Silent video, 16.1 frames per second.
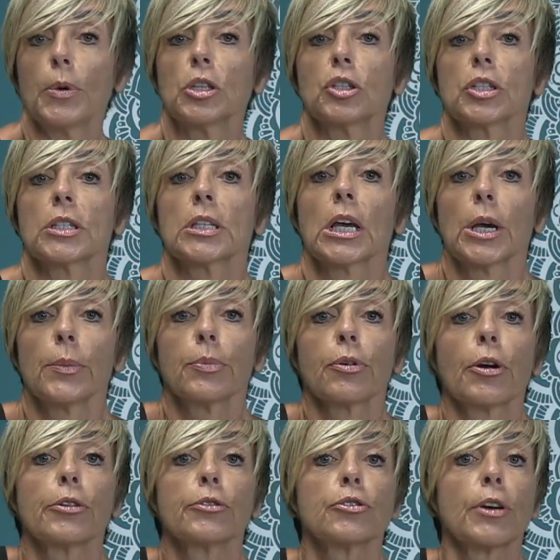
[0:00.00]
which is
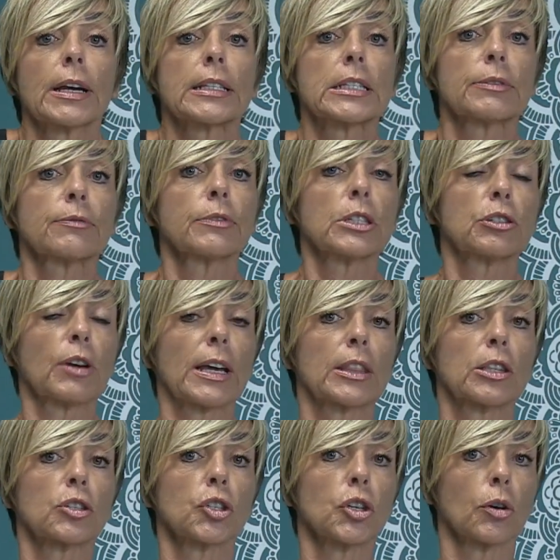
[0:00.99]
protract and
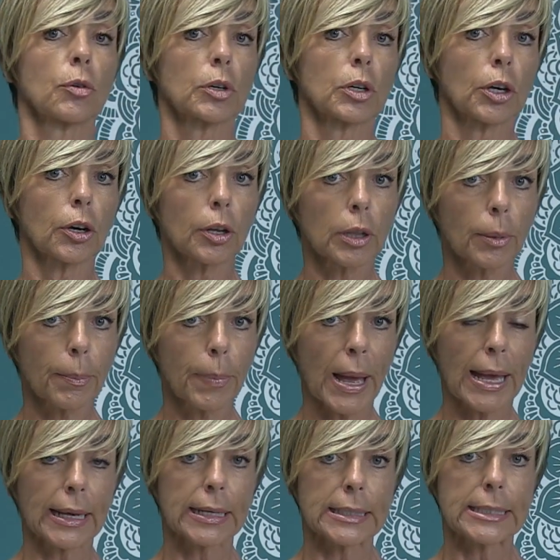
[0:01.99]
retract the shoulder girdle
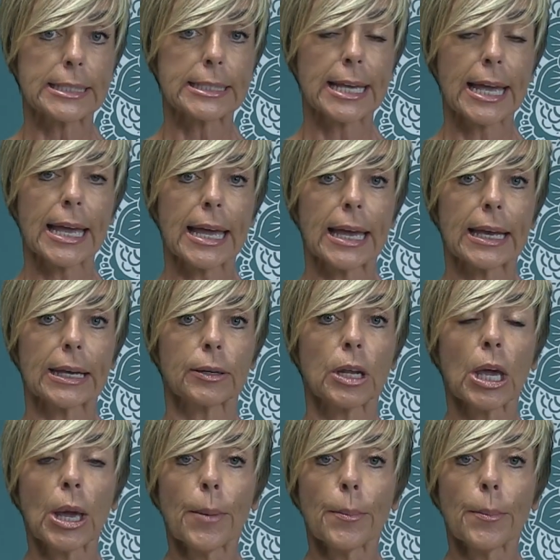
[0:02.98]
back and down.